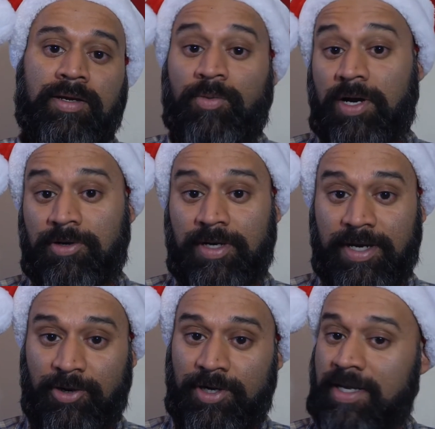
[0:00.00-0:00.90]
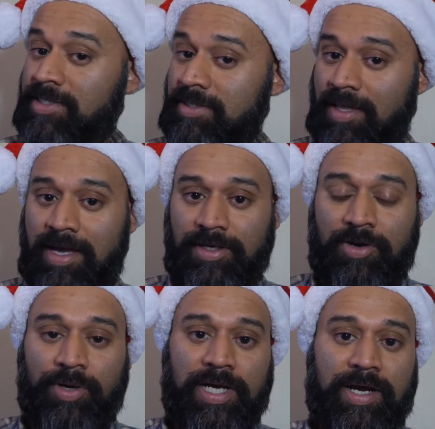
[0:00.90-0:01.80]
Well, Erin has a lot
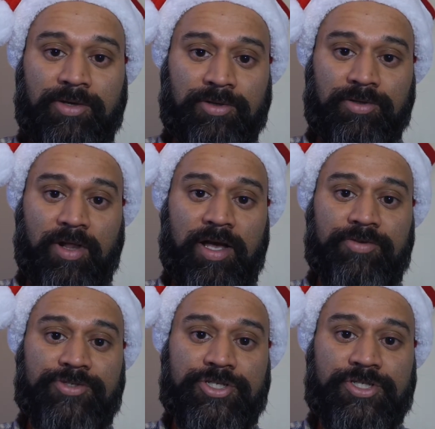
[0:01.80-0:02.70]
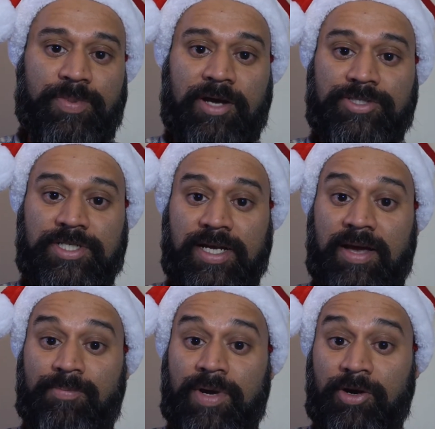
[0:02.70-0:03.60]
going on in her life. She's about to
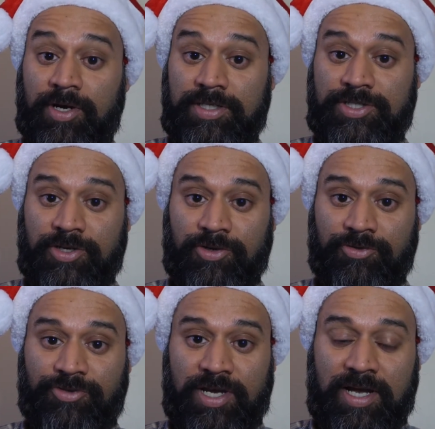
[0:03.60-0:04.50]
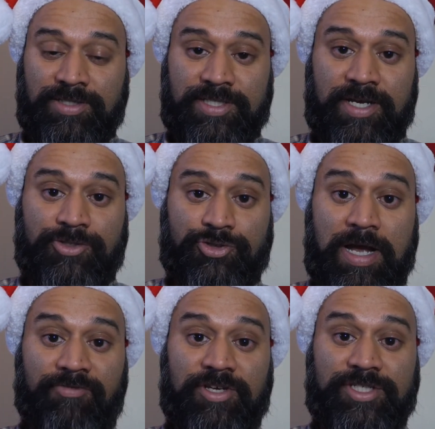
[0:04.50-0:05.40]
get married to her fiance
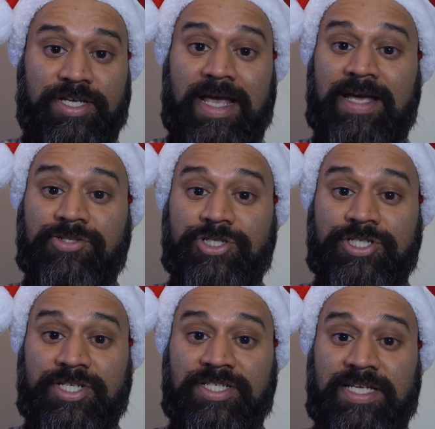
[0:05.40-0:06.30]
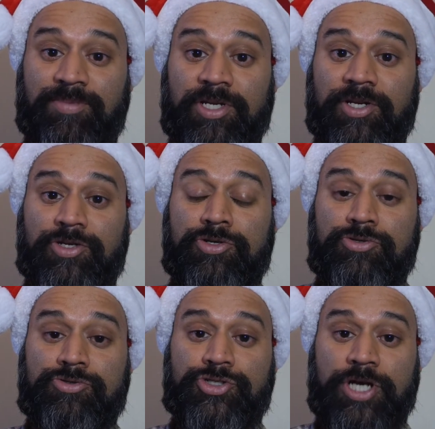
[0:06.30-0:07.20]
Travis, and she's accepted a
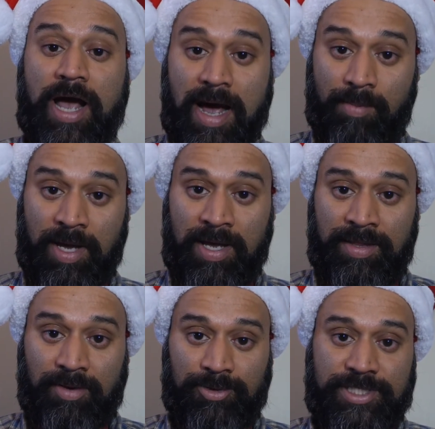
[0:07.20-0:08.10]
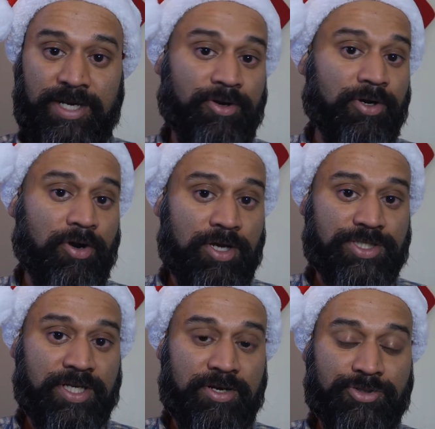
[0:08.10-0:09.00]
new job that will take her
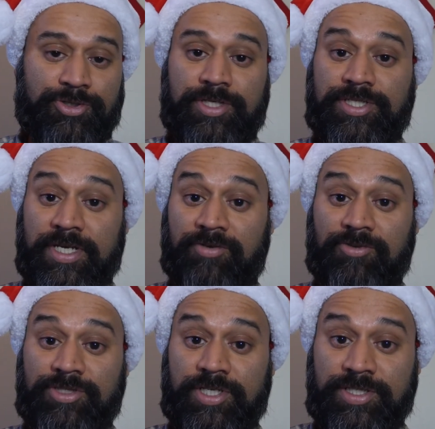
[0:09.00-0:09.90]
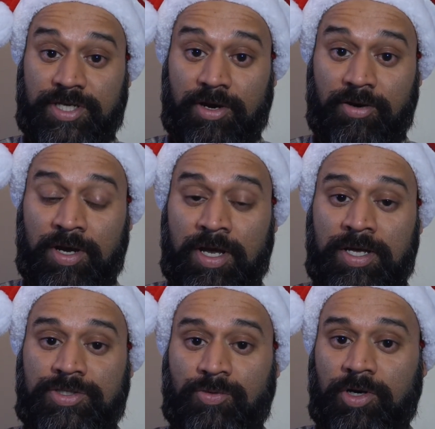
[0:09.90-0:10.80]
across the country to San Francisco
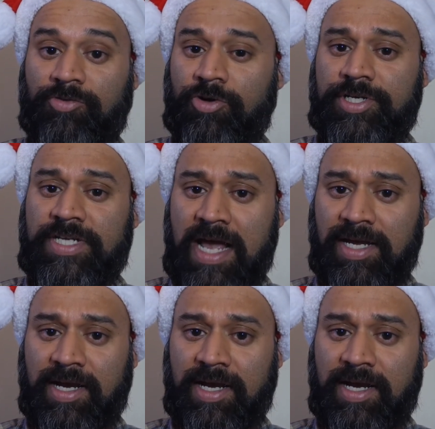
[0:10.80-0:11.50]
to work for a tech